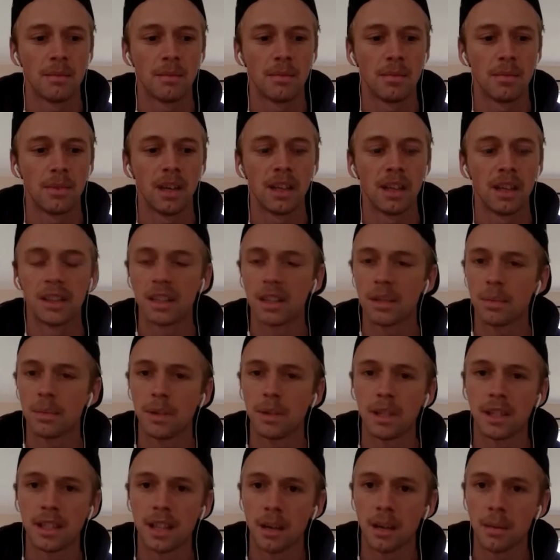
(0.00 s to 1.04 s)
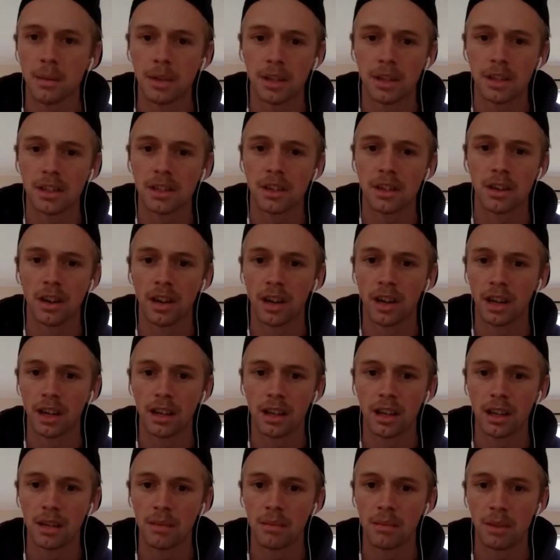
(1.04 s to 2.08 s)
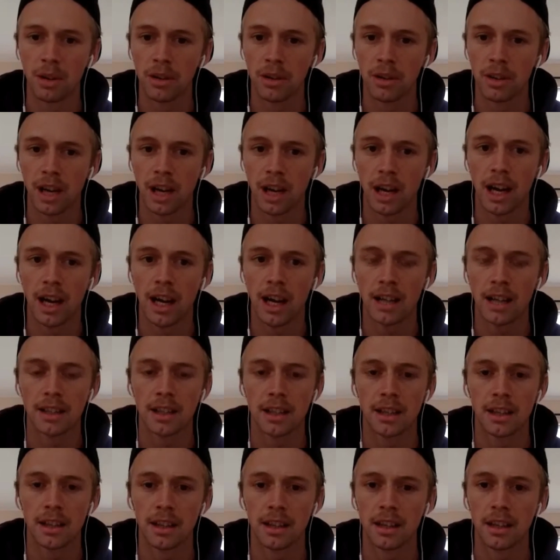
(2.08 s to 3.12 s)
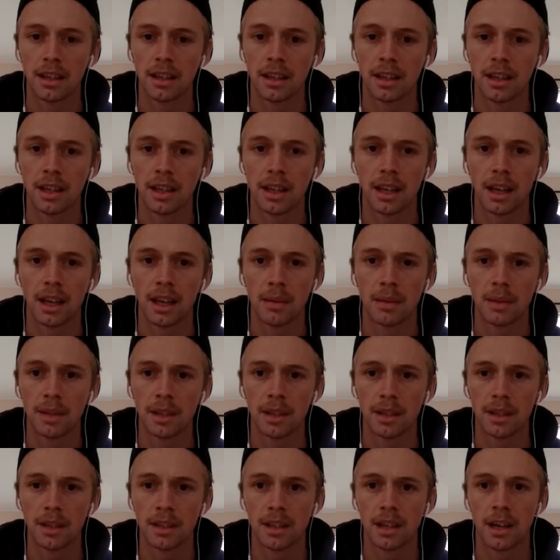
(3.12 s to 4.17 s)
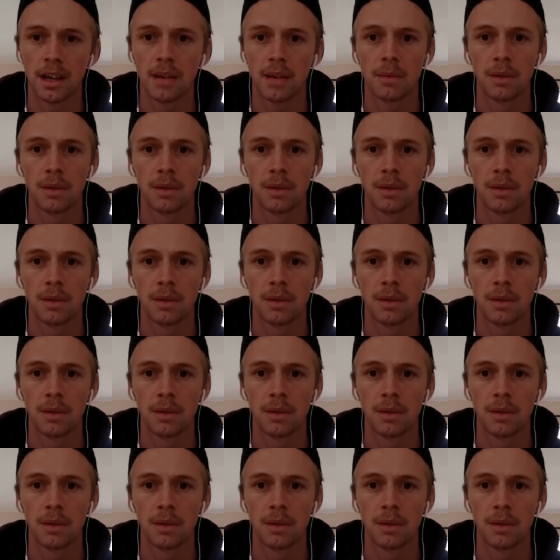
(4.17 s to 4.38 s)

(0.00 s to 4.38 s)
it just been something stirring in both our hearts, I think, leading up to this time.